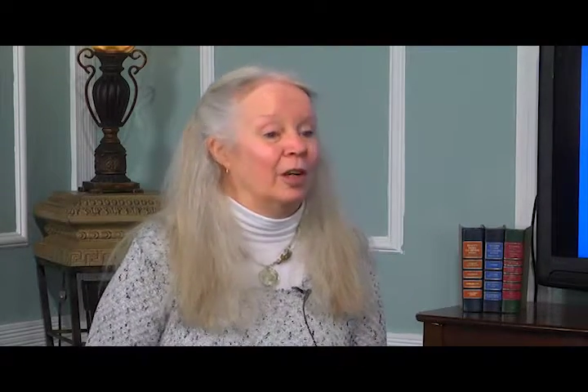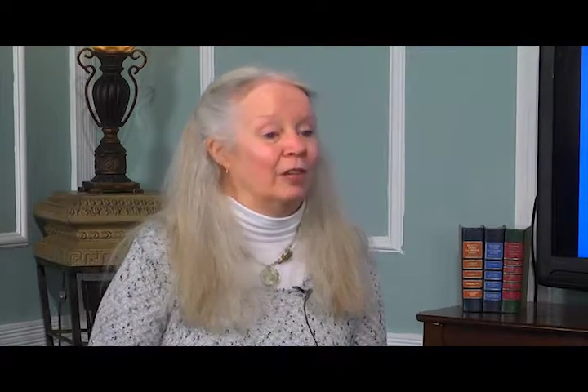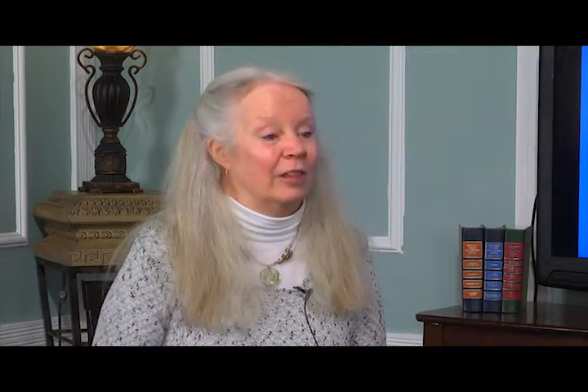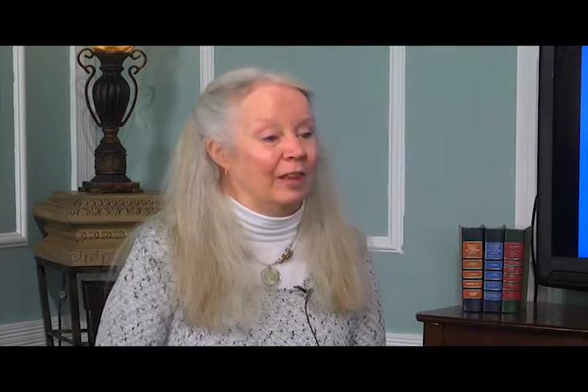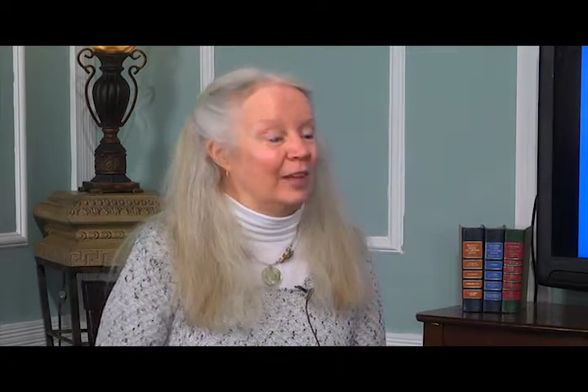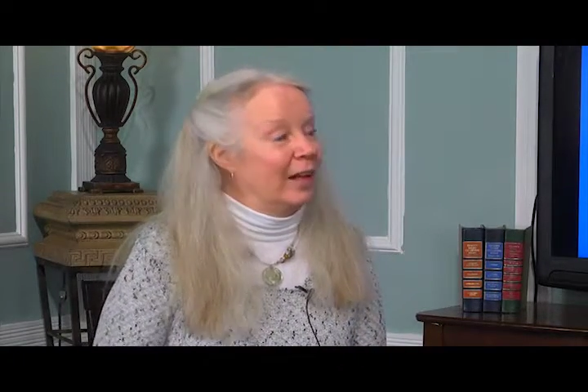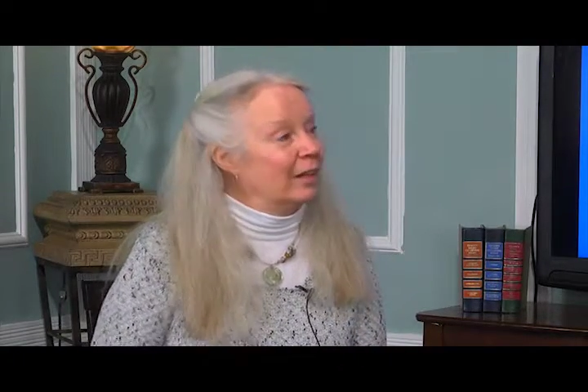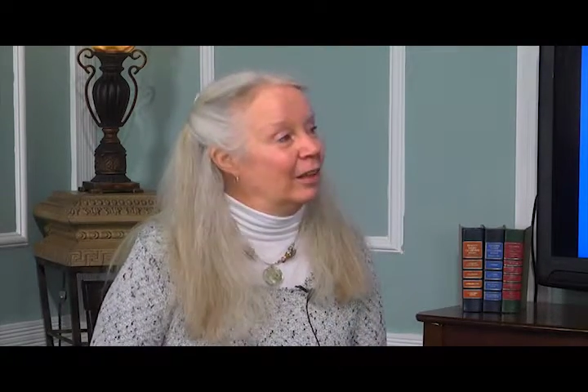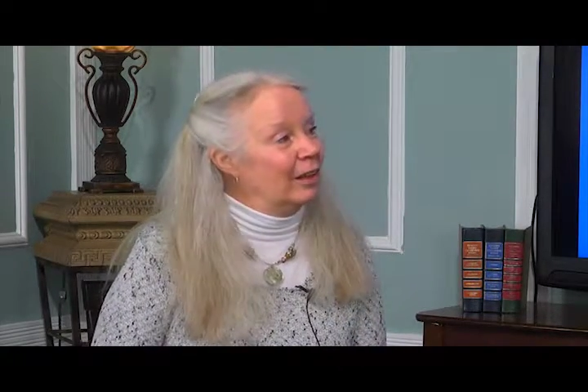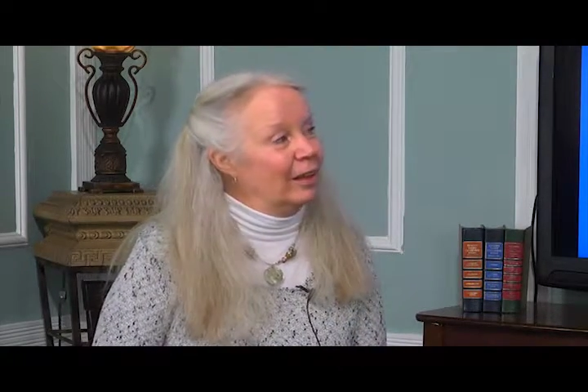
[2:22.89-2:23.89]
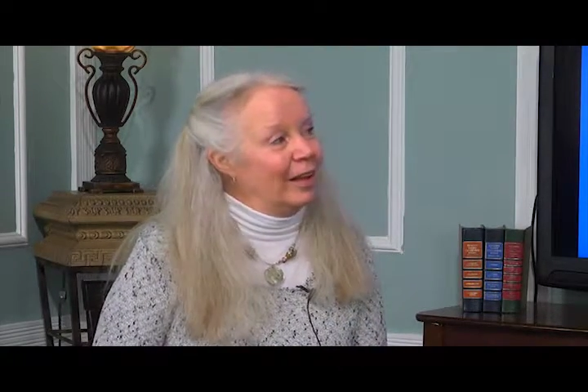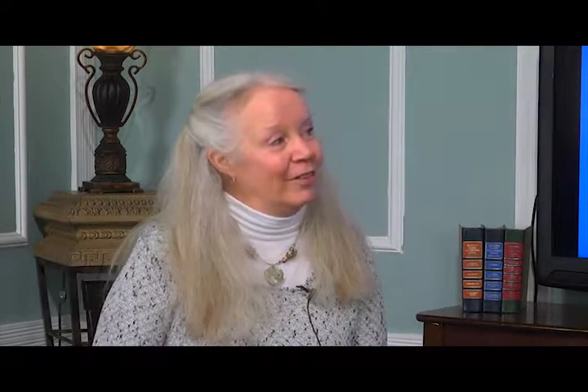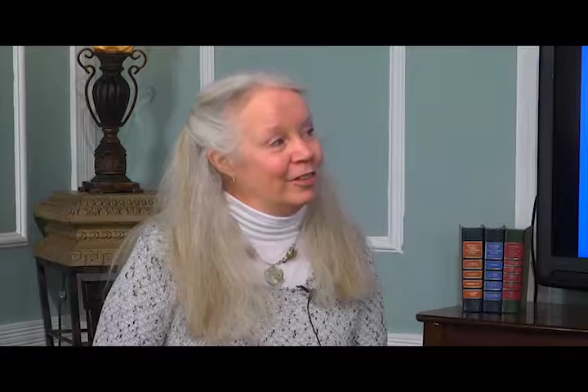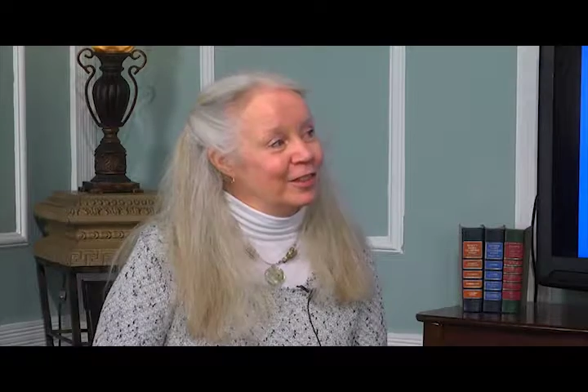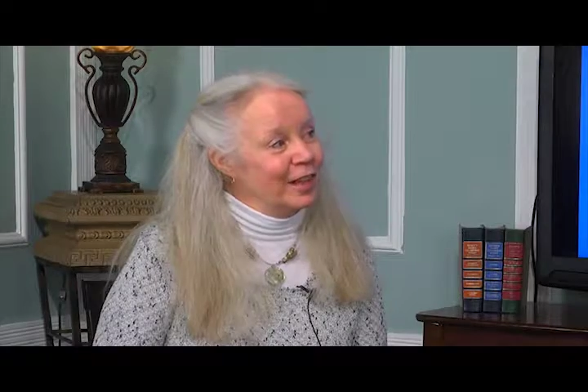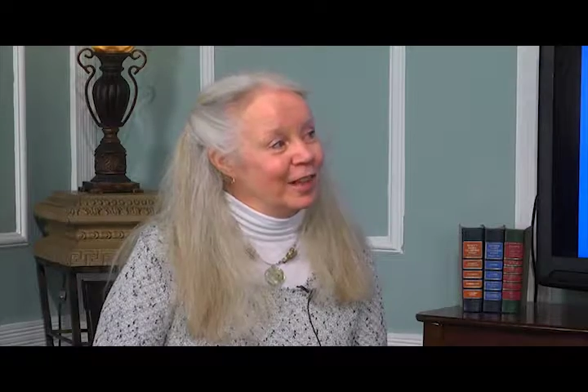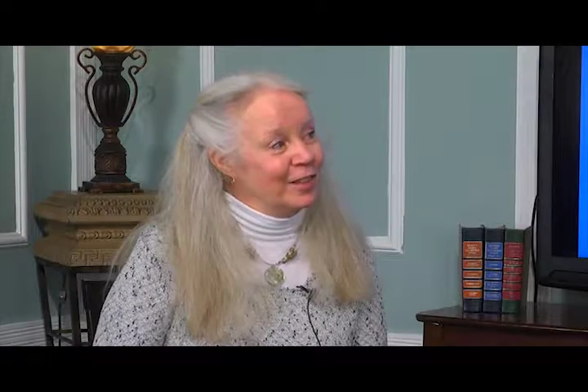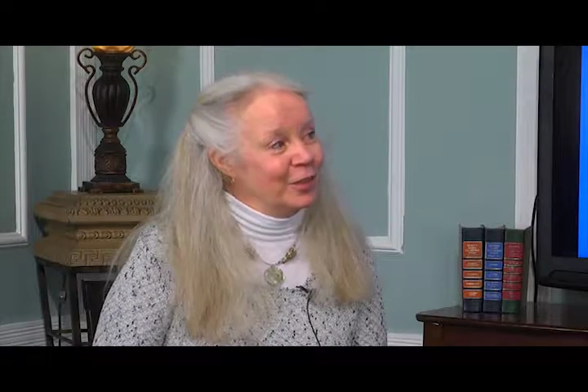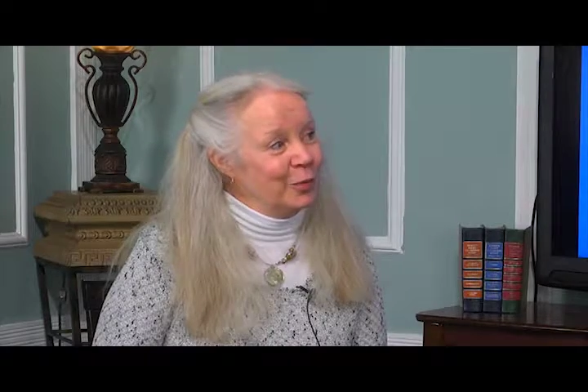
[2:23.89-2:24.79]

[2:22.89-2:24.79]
around alcohol advertising.